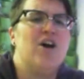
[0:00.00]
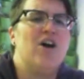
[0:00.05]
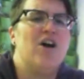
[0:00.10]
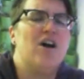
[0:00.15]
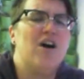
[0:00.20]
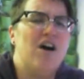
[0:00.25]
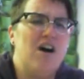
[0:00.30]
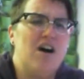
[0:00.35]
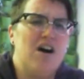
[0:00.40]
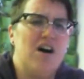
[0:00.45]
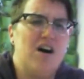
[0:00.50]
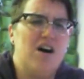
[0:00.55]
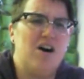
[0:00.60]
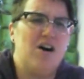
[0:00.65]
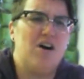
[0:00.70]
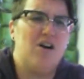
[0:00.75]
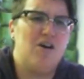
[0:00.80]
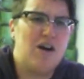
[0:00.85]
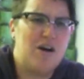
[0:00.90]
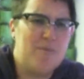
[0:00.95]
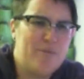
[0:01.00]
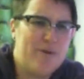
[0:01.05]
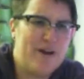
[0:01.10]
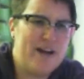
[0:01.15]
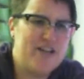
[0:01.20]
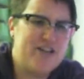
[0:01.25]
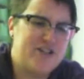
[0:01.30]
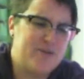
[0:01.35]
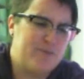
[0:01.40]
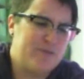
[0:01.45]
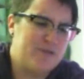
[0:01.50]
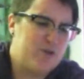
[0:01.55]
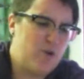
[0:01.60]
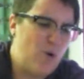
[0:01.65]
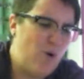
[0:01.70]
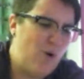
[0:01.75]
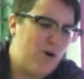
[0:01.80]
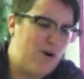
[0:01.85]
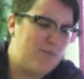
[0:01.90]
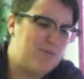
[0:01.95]
oh, oppression was
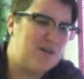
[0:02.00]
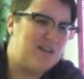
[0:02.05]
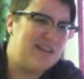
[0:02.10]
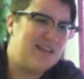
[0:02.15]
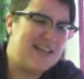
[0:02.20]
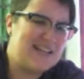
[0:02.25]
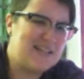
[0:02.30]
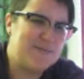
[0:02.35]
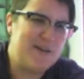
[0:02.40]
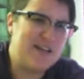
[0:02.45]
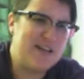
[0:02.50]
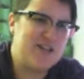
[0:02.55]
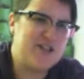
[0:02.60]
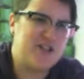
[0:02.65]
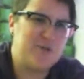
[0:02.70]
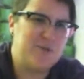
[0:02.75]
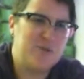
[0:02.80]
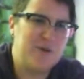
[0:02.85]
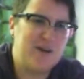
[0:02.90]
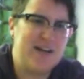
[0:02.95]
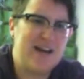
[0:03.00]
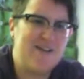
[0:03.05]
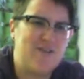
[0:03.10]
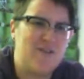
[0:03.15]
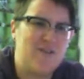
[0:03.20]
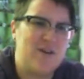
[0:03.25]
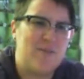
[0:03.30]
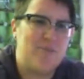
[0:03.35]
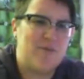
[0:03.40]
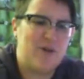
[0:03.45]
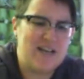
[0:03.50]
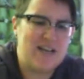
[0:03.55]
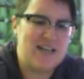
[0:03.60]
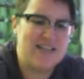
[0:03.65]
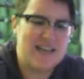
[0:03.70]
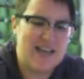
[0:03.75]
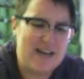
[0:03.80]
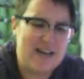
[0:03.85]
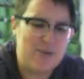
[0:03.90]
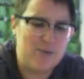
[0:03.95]
horrible, let's make sure we never oppress
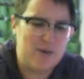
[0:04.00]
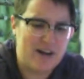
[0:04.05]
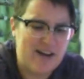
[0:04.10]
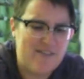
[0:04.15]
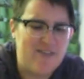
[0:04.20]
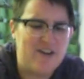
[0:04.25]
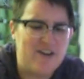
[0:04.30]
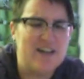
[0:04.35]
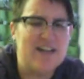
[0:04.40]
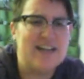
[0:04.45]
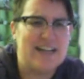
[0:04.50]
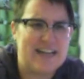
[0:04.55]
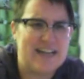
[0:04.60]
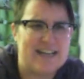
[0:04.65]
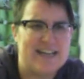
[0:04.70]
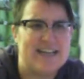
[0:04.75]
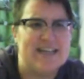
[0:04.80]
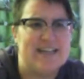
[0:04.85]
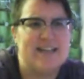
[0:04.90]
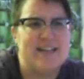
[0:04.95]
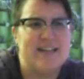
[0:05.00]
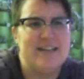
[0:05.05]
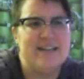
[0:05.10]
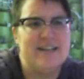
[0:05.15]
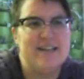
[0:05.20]
anyone ever again.